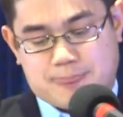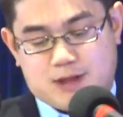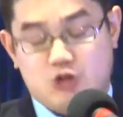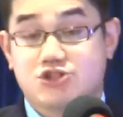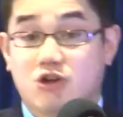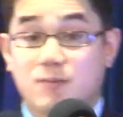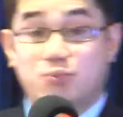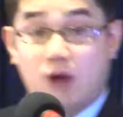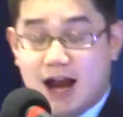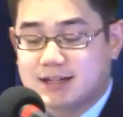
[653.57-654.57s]
You
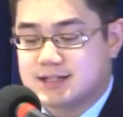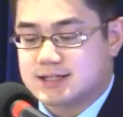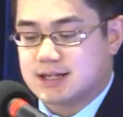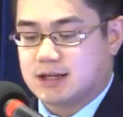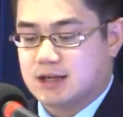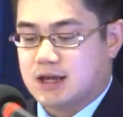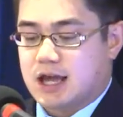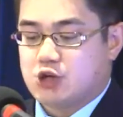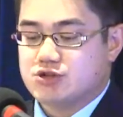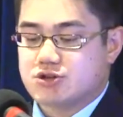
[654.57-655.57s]
start practicing
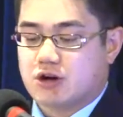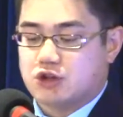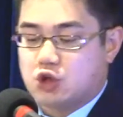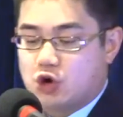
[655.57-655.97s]
and you start